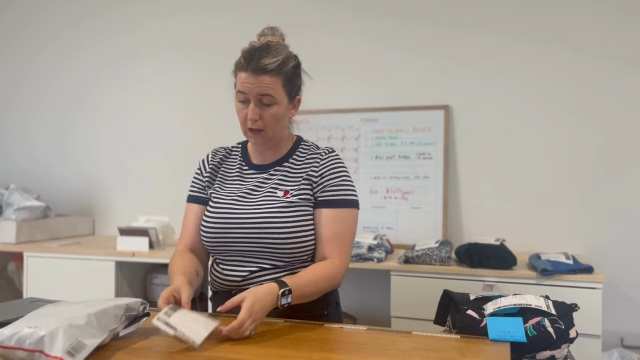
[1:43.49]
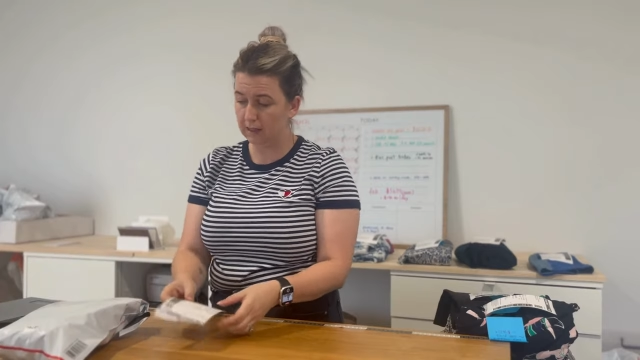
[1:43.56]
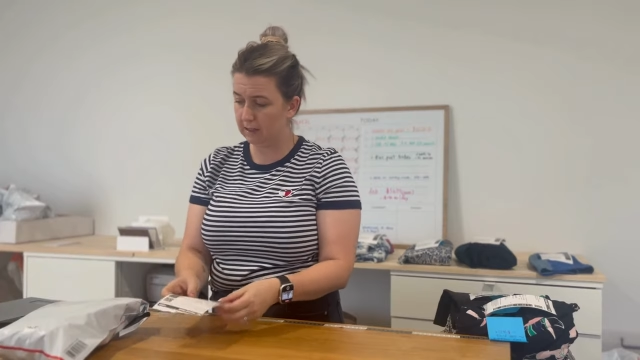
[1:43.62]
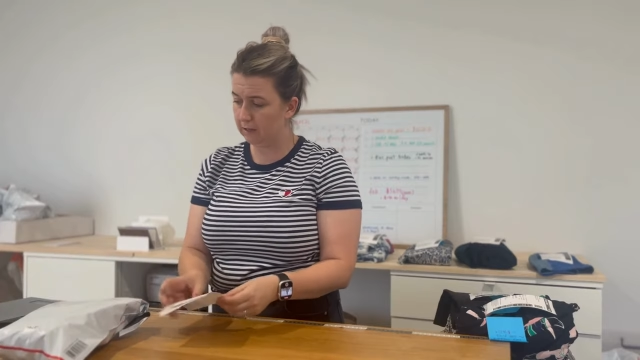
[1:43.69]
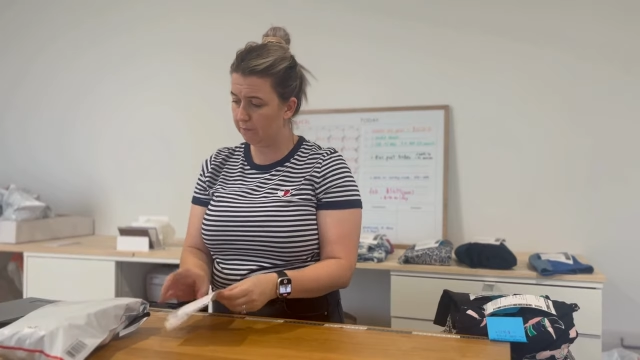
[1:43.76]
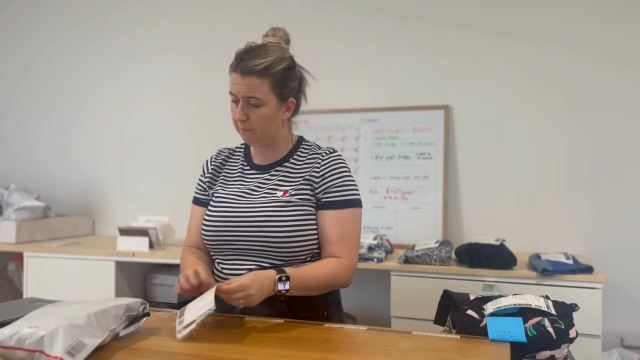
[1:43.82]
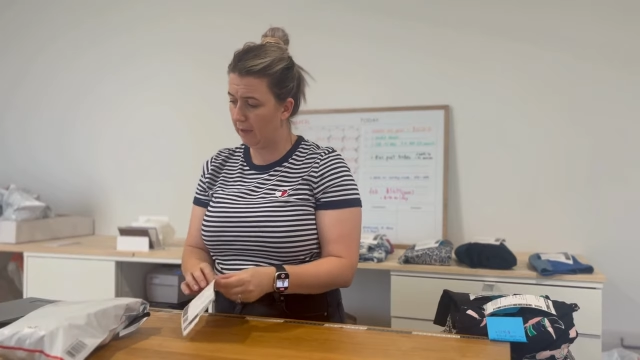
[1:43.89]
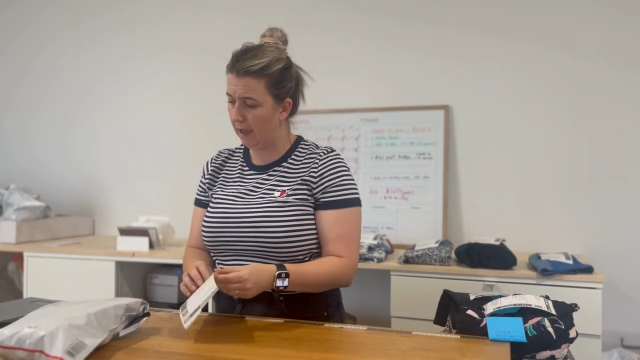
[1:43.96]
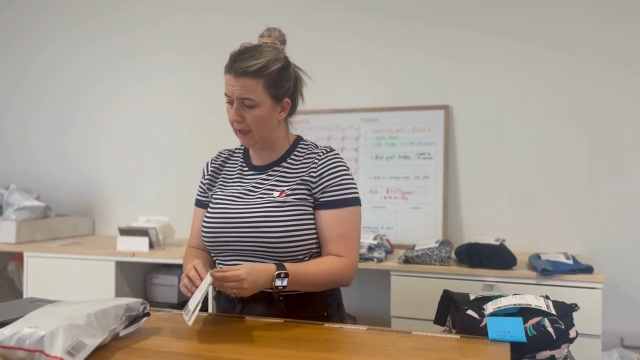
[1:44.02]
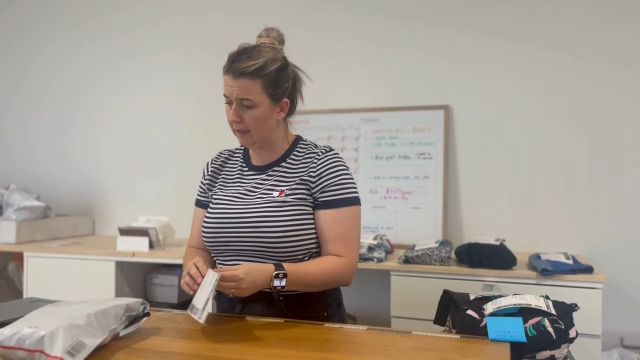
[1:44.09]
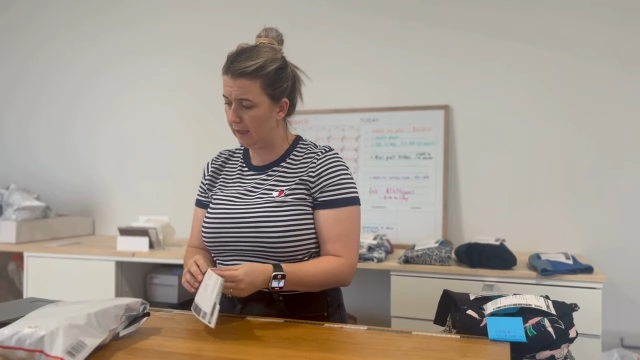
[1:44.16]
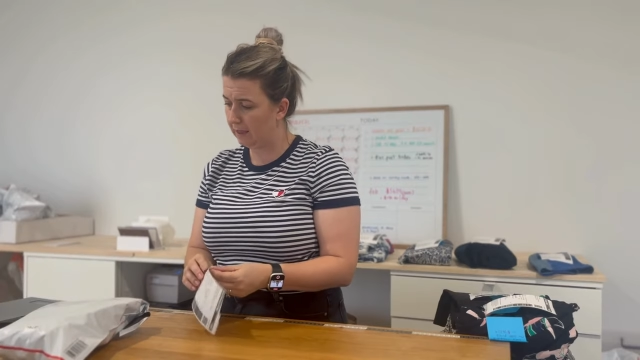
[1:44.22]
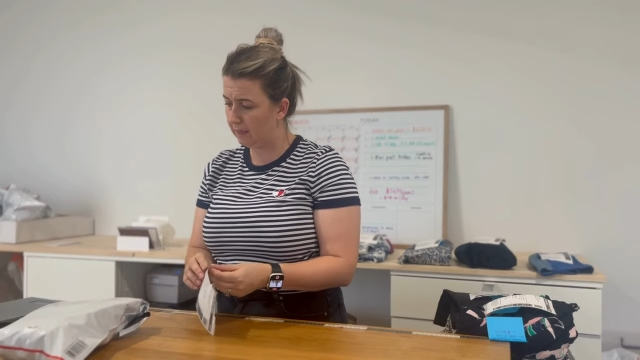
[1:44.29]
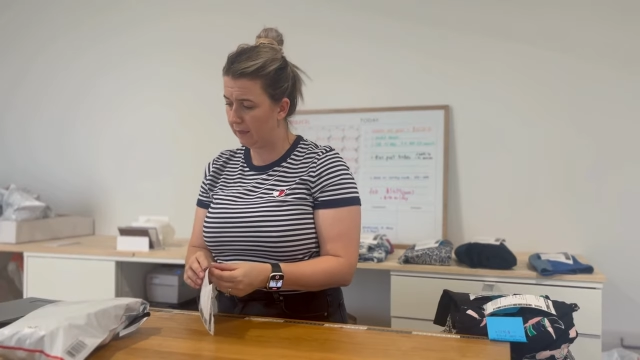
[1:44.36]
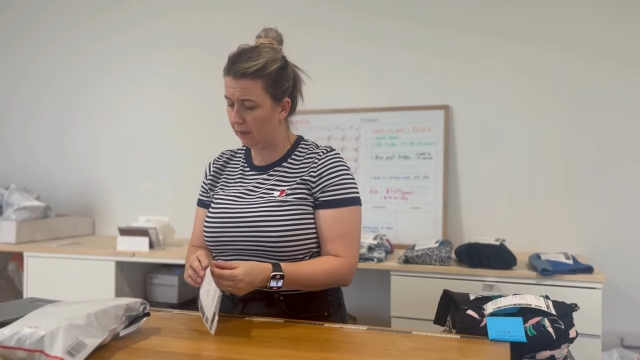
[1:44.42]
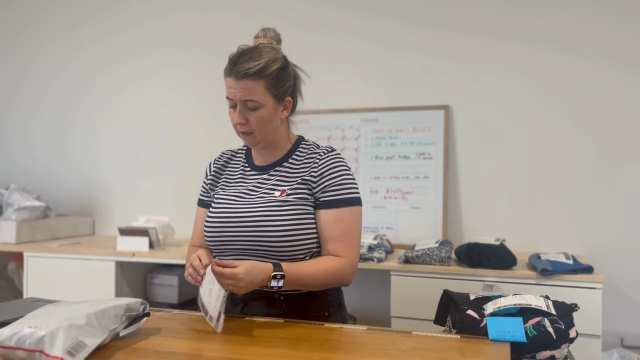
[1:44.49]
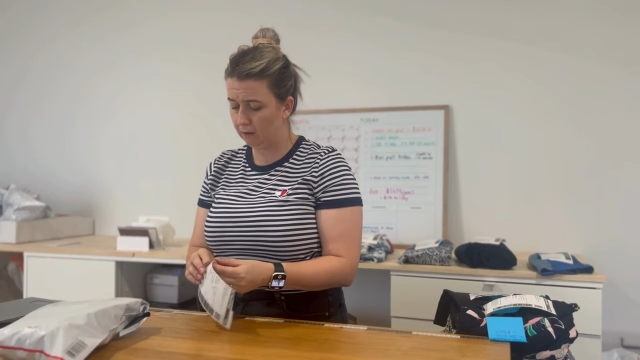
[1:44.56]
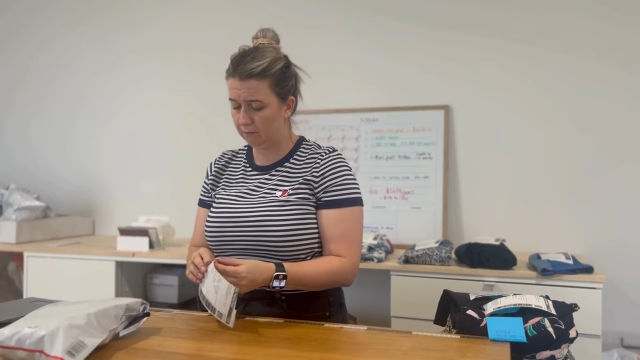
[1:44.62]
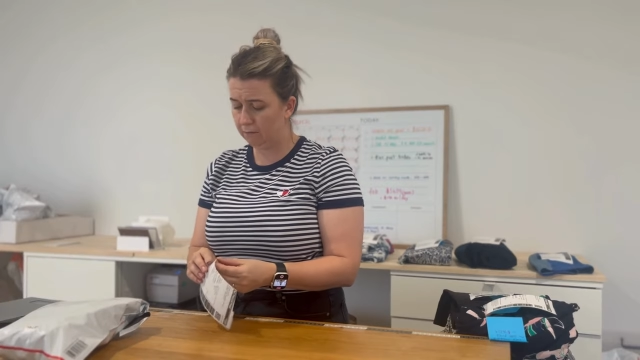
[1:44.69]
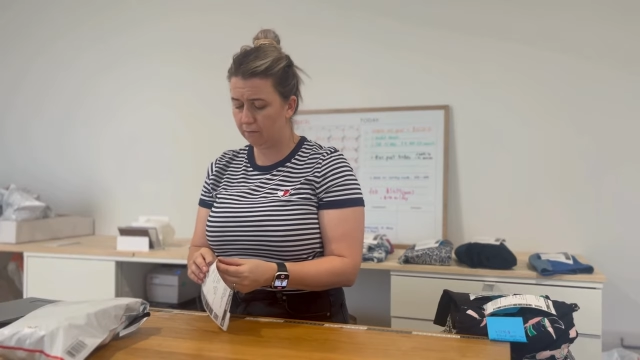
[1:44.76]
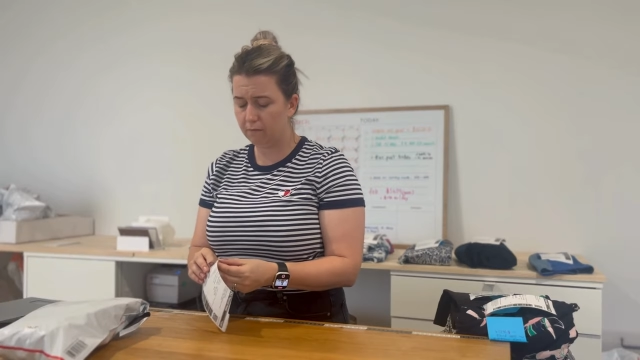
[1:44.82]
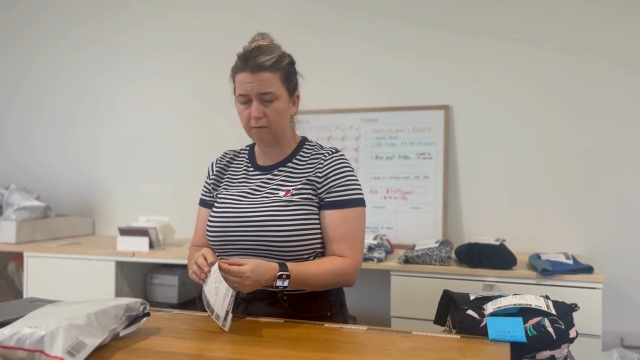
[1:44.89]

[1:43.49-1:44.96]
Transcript: I did pay, I think,